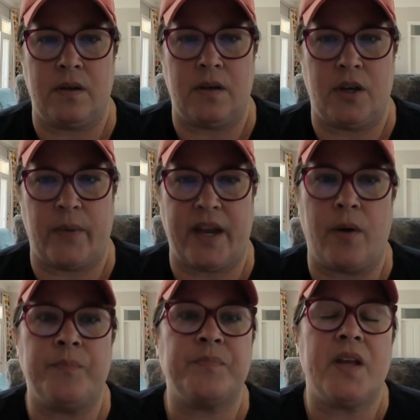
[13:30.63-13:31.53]
here we
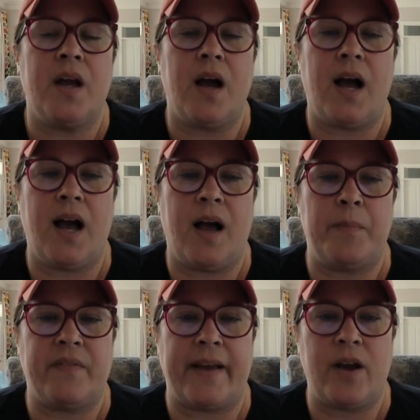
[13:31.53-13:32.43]
go. Um,
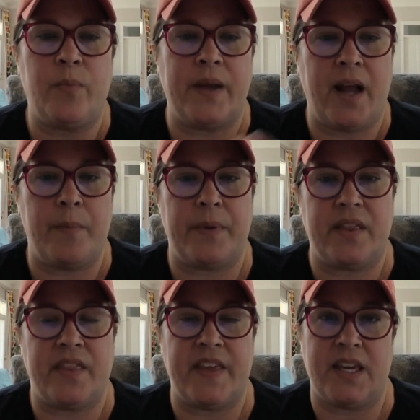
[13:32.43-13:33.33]
if I open up
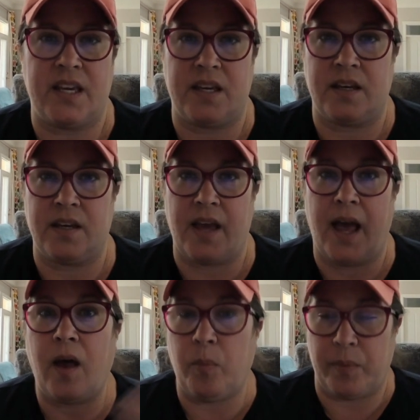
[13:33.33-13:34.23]
the
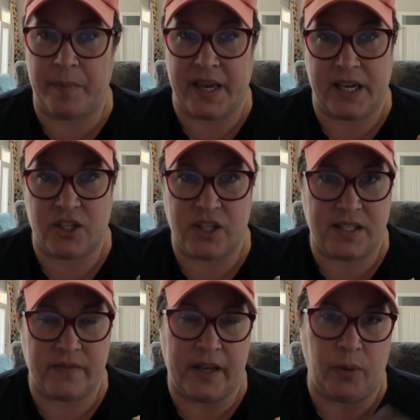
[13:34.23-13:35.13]
help page
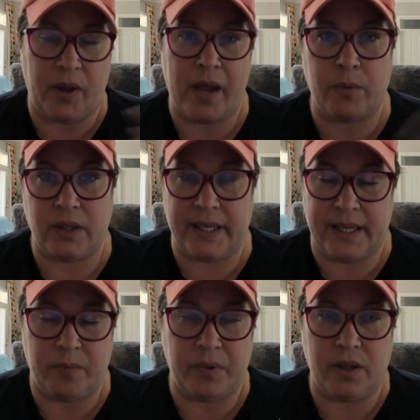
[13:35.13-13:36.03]
that's available, I will
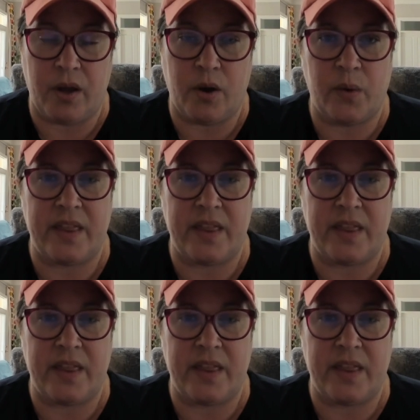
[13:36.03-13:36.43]
link it below